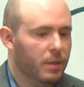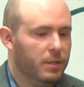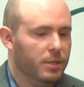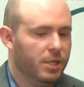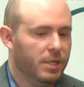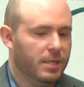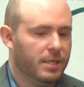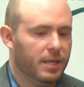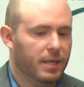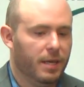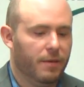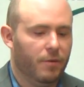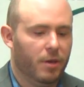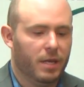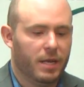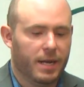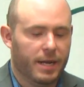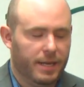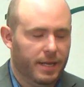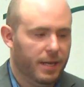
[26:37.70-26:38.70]
just to give
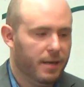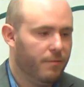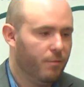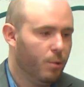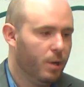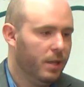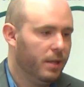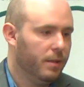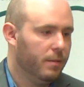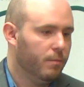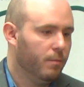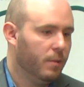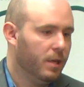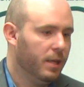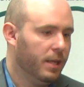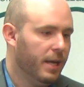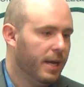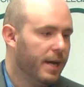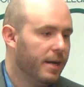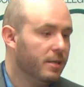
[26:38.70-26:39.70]
you an idea of what,
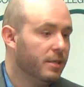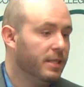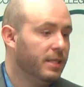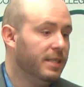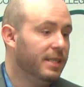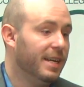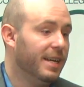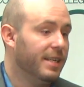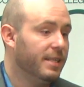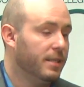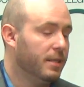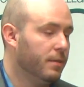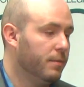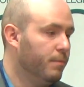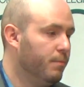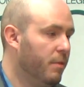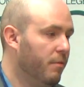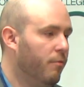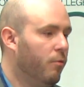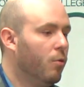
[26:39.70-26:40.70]
what the I R C does
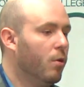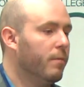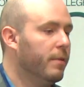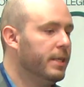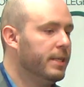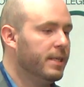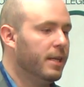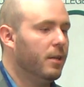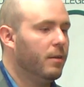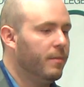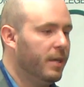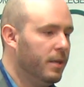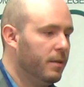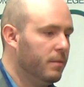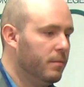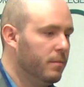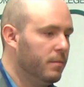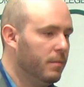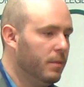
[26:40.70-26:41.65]
before resettlement,